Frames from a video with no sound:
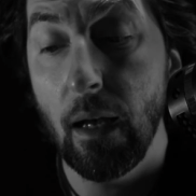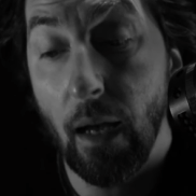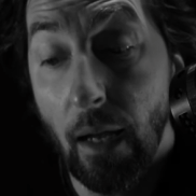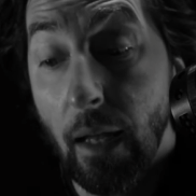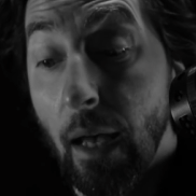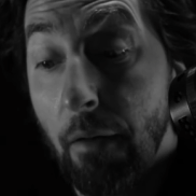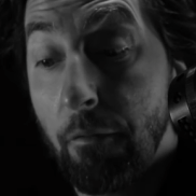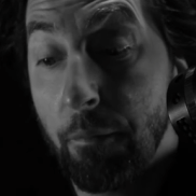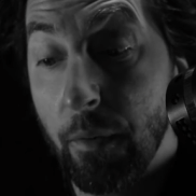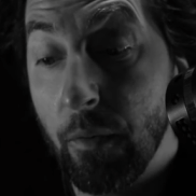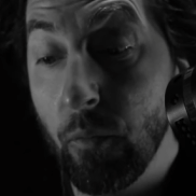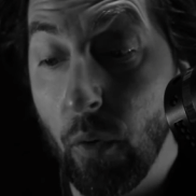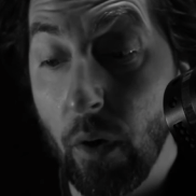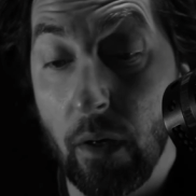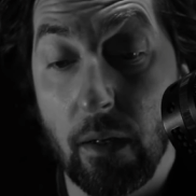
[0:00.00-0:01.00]
I have
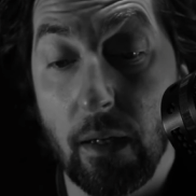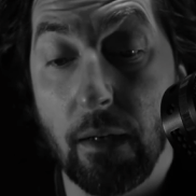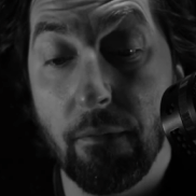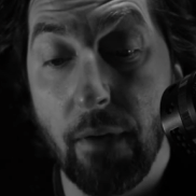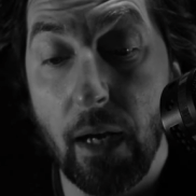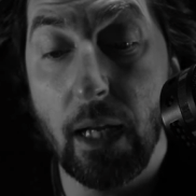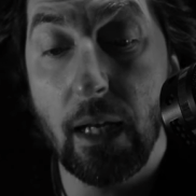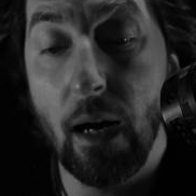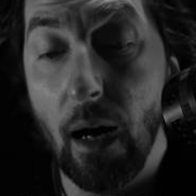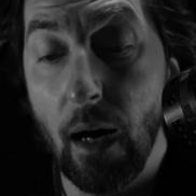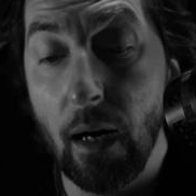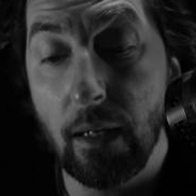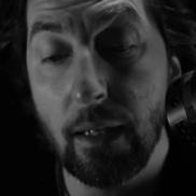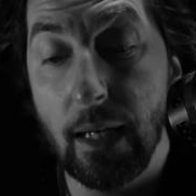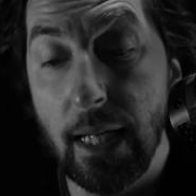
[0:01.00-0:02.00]
been working very
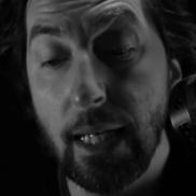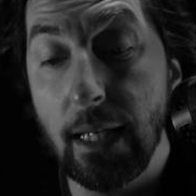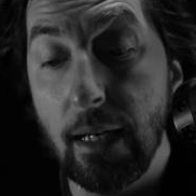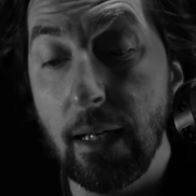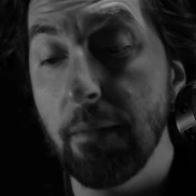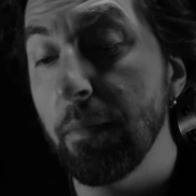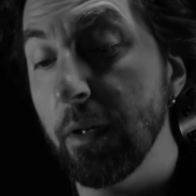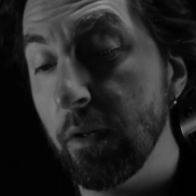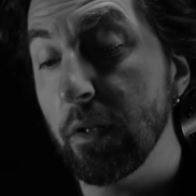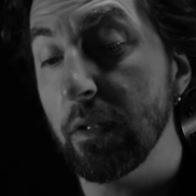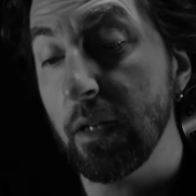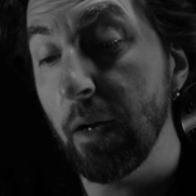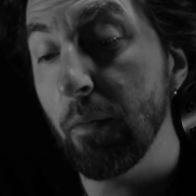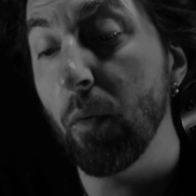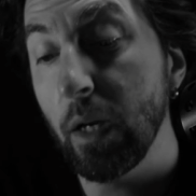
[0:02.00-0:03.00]
hard lately
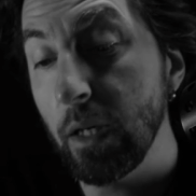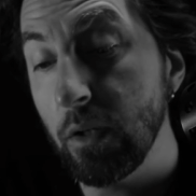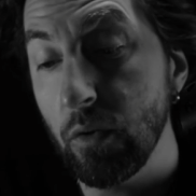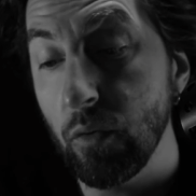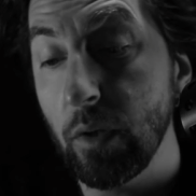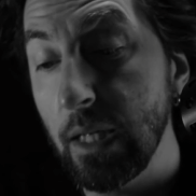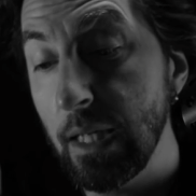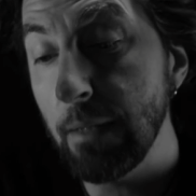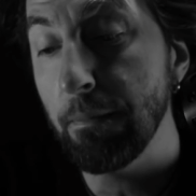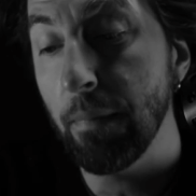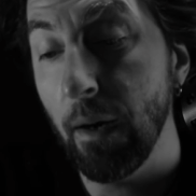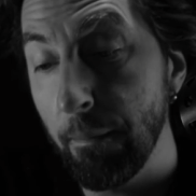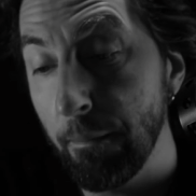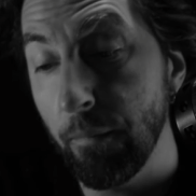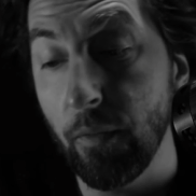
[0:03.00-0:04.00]
because I want to keep
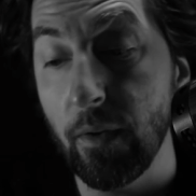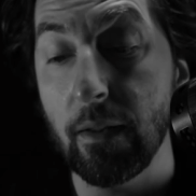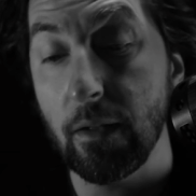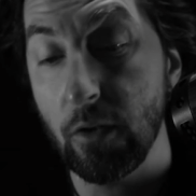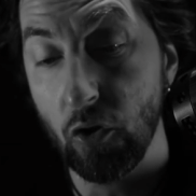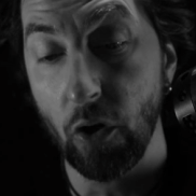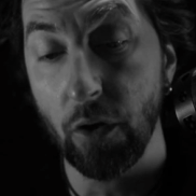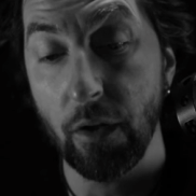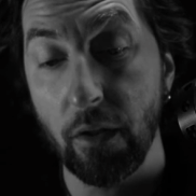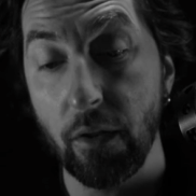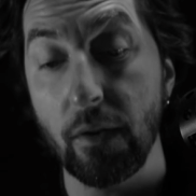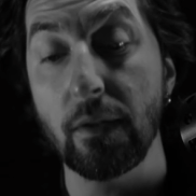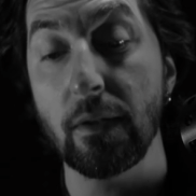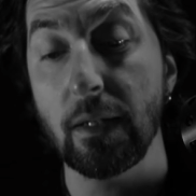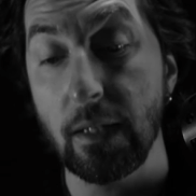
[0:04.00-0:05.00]
up with
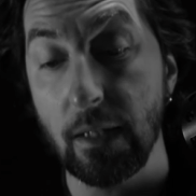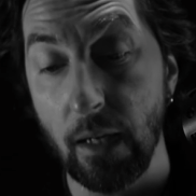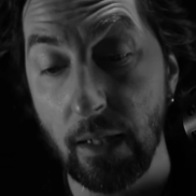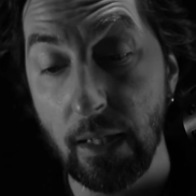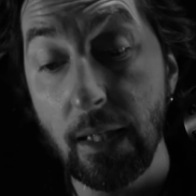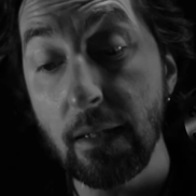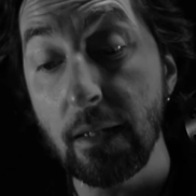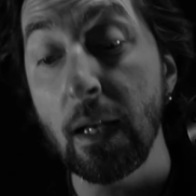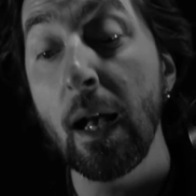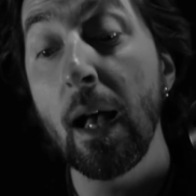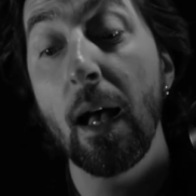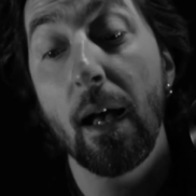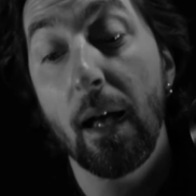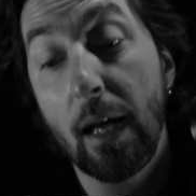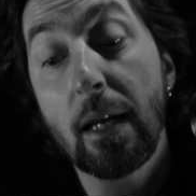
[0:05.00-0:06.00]
Jonathan's studies,
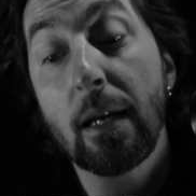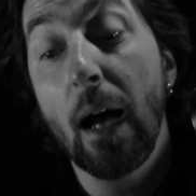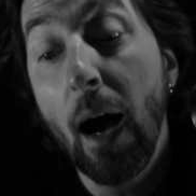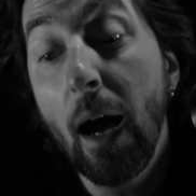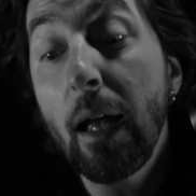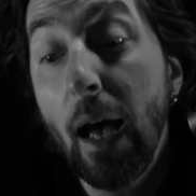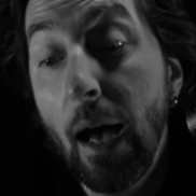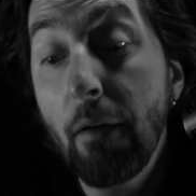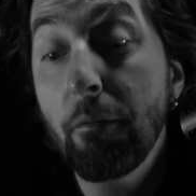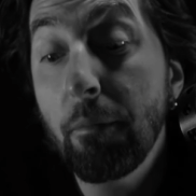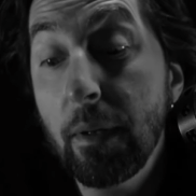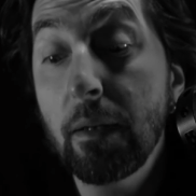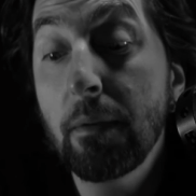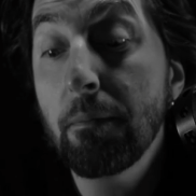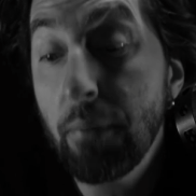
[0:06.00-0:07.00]
and I have
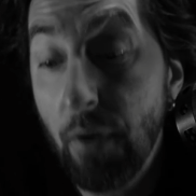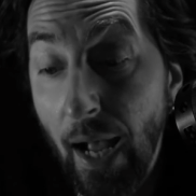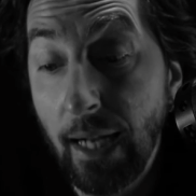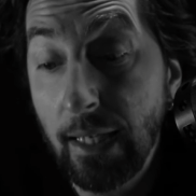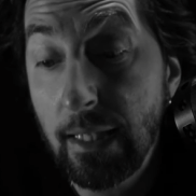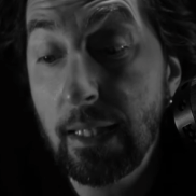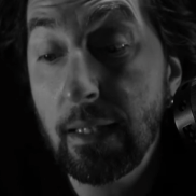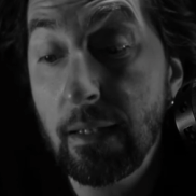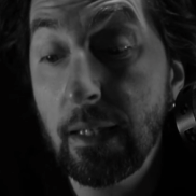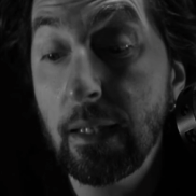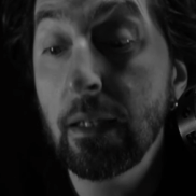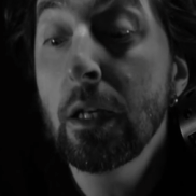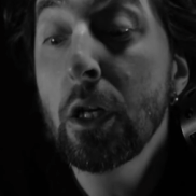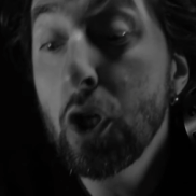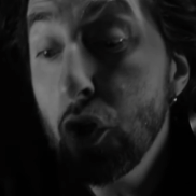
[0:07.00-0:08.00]
been
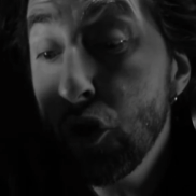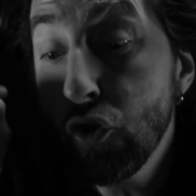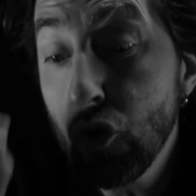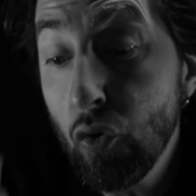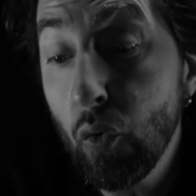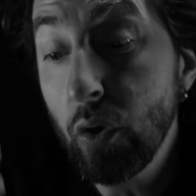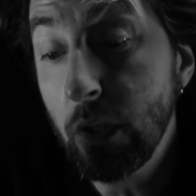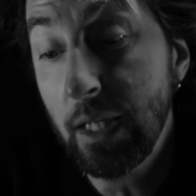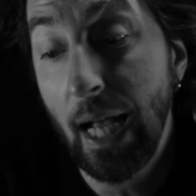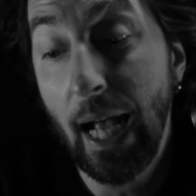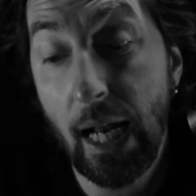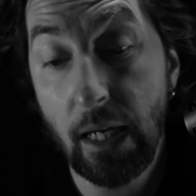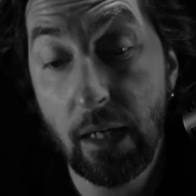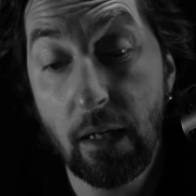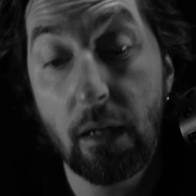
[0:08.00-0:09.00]
practicing
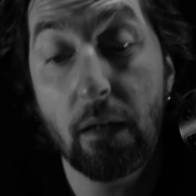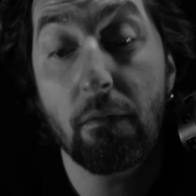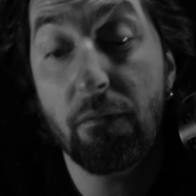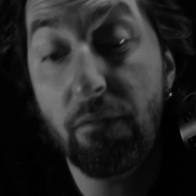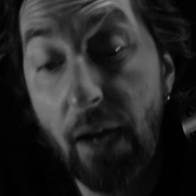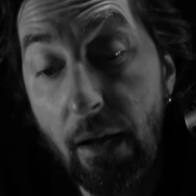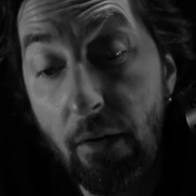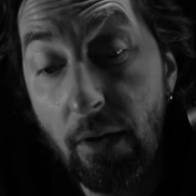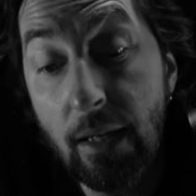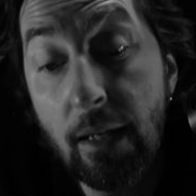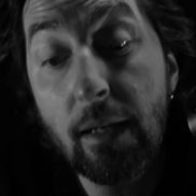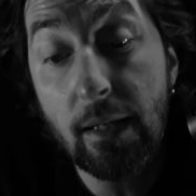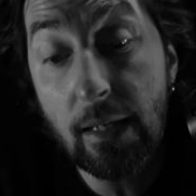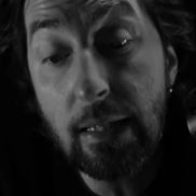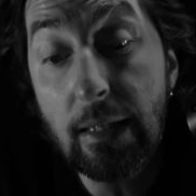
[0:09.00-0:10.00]
shorthand
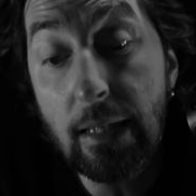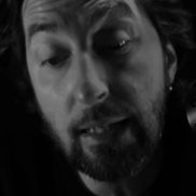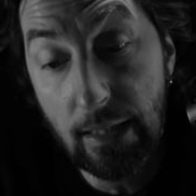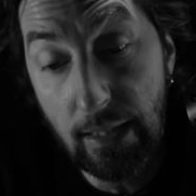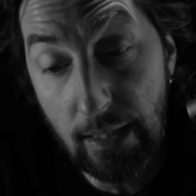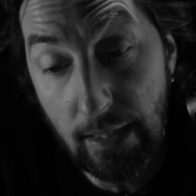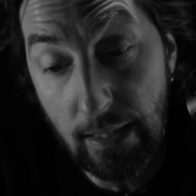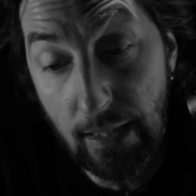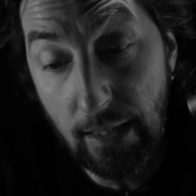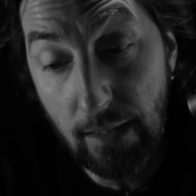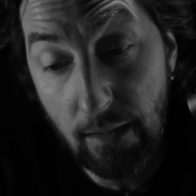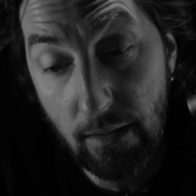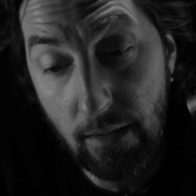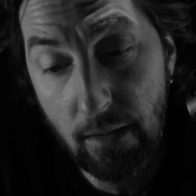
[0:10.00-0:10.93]
very assiduously.